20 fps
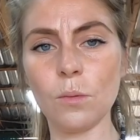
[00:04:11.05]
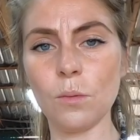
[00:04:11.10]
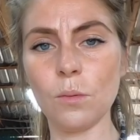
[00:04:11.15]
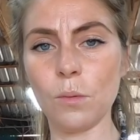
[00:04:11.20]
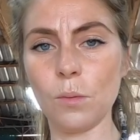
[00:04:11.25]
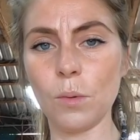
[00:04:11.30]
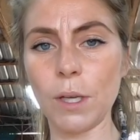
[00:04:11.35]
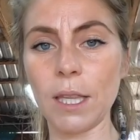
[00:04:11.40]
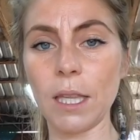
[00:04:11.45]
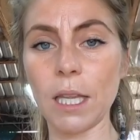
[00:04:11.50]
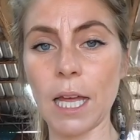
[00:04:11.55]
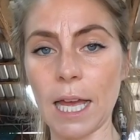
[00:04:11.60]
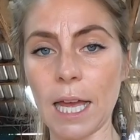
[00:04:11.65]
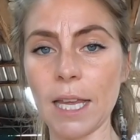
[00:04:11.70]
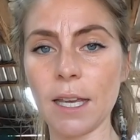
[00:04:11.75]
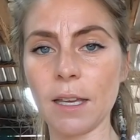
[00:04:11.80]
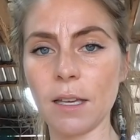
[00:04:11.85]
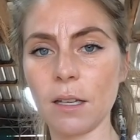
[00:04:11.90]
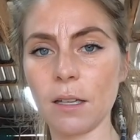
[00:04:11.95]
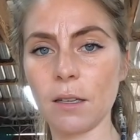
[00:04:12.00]
we
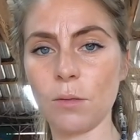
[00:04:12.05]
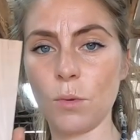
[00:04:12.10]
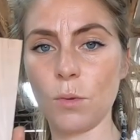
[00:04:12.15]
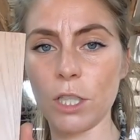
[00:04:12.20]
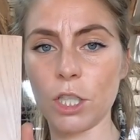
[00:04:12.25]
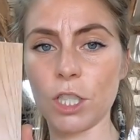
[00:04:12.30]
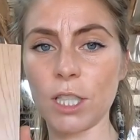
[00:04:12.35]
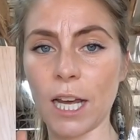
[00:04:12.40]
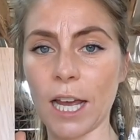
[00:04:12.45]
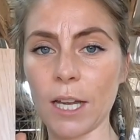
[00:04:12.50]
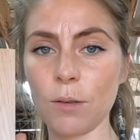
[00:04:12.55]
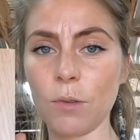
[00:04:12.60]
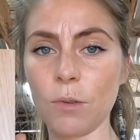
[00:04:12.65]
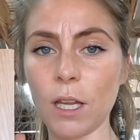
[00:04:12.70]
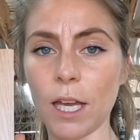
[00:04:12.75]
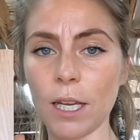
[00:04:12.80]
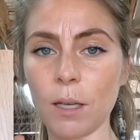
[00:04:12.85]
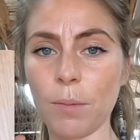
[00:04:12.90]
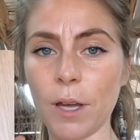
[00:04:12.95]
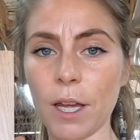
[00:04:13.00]
like, which side we
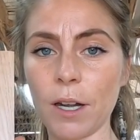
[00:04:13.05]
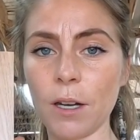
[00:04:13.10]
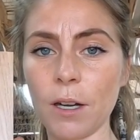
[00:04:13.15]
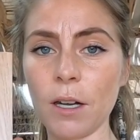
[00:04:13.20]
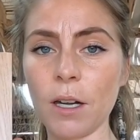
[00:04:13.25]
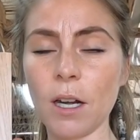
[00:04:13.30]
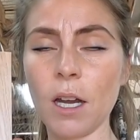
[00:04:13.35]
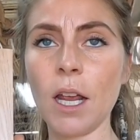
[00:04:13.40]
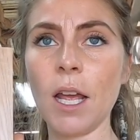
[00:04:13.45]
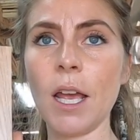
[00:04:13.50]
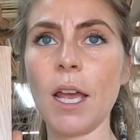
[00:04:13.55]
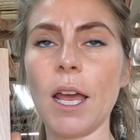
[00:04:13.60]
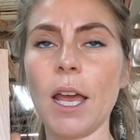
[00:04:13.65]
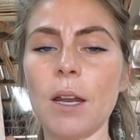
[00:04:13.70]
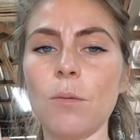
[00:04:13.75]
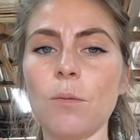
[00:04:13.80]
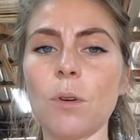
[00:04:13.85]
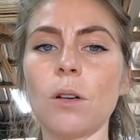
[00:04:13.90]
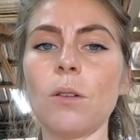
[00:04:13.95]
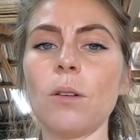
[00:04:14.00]
like better,
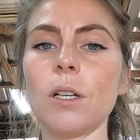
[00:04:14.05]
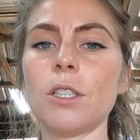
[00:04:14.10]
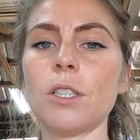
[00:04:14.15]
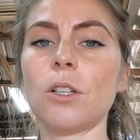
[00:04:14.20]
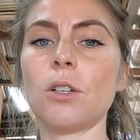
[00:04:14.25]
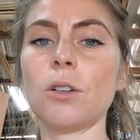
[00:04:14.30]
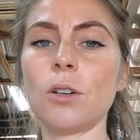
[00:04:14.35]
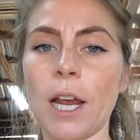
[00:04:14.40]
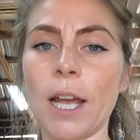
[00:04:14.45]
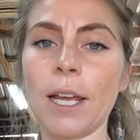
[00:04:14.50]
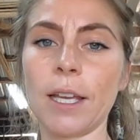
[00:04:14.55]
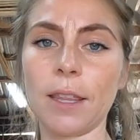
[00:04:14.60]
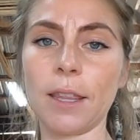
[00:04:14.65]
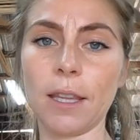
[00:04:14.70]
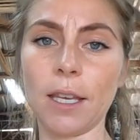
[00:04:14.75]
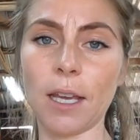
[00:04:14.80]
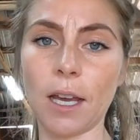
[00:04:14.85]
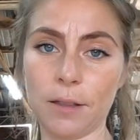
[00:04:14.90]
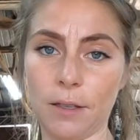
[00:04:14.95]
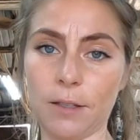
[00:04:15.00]
and we're going to Kreg
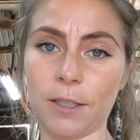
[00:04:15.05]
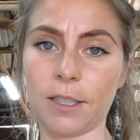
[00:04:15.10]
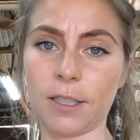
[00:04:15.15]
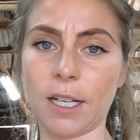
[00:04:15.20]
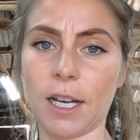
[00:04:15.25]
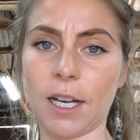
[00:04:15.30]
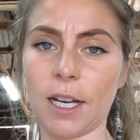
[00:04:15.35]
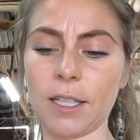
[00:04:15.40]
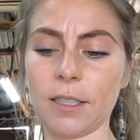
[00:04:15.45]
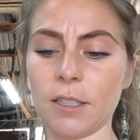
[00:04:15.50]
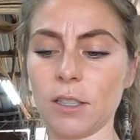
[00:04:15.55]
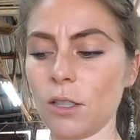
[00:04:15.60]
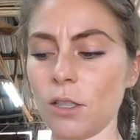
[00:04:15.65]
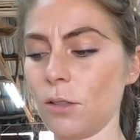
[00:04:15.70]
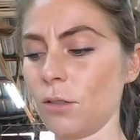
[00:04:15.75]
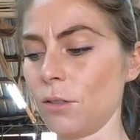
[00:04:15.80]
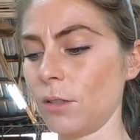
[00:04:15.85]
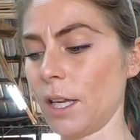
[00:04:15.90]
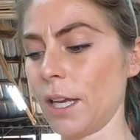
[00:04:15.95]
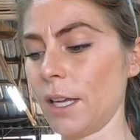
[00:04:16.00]
the other side
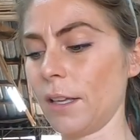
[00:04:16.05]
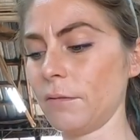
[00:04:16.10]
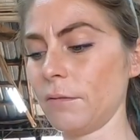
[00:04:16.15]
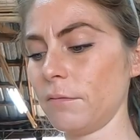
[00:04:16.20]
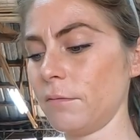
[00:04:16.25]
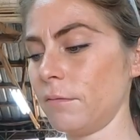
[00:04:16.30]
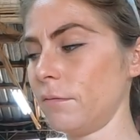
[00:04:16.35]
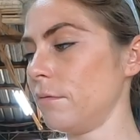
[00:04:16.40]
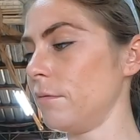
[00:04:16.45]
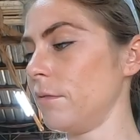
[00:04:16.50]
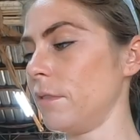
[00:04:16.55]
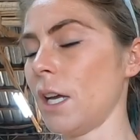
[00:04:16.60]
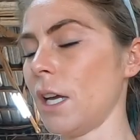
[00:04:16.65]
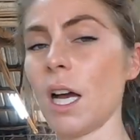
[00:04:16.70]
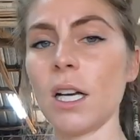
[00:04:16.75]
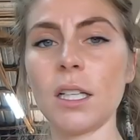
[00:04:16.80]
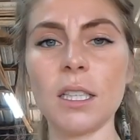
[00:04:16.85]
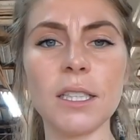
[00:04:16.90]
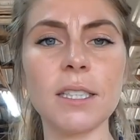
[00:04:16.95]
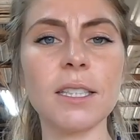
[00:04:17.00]
so that the
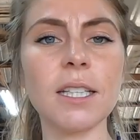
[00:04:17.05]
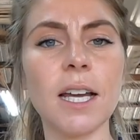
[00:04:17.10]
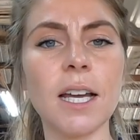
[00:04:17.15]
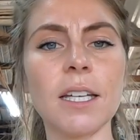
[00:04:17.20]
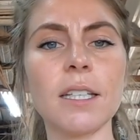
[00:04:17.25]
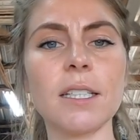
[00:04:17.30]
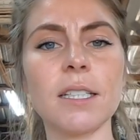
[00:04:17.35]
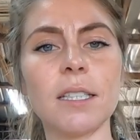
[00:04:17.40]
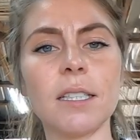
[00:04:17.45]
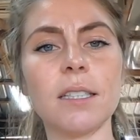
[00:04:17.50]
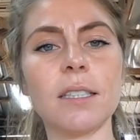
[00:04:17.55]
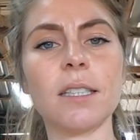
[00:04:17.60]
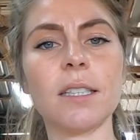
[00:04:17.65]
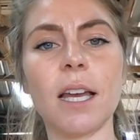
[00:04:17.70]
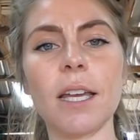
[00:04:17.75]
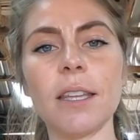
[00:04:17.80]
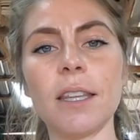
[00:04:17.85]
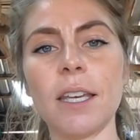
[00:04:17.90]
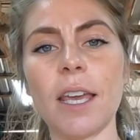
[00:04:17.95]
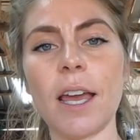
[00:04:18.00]
ugly side is
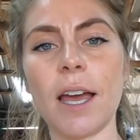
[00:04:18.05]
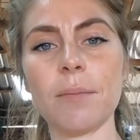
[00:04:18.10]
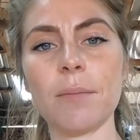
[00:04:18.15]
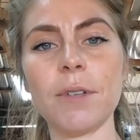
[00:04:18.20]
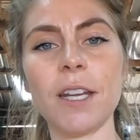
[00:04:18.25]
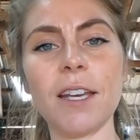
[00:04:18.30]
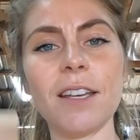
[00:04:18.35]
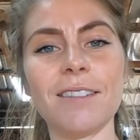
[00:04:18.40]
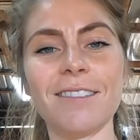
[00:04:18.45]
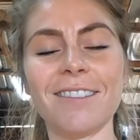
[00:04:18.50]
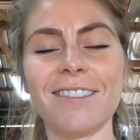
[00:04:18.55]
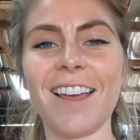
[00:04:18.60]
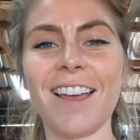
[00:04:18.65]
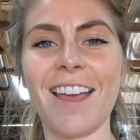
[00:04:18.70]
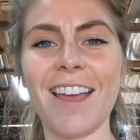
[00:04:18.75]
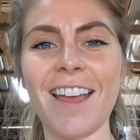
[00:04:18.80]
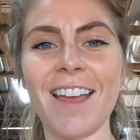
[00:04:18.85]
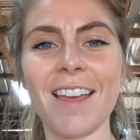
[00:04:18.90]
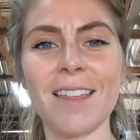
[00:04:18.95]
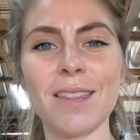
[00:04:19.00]
inside the cabinet
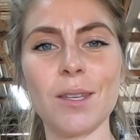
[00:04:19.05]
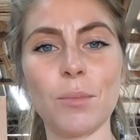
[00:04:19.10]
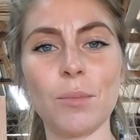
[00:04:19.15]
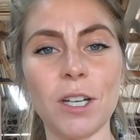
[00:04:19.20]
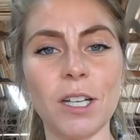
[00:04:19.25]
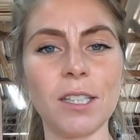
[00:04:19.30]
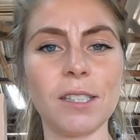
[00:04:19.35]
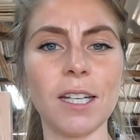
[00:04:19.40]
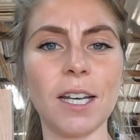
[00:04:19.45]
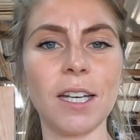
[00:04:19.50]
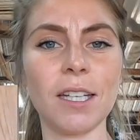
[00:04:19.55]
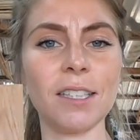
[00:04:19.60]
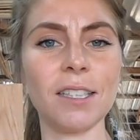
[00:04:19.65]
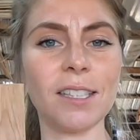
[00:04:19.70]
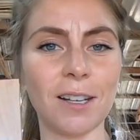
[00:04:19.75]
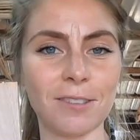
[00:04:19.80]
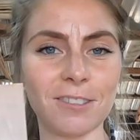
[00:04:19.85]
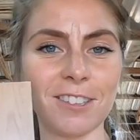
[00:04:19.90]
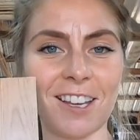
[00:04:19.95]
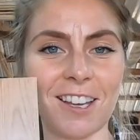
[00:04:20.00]
and the pretty side is
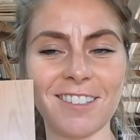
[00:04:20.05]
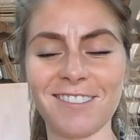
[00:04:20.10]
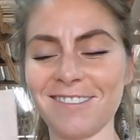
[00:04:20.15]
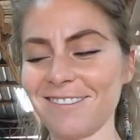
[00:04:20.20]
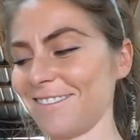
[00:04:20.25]
outside.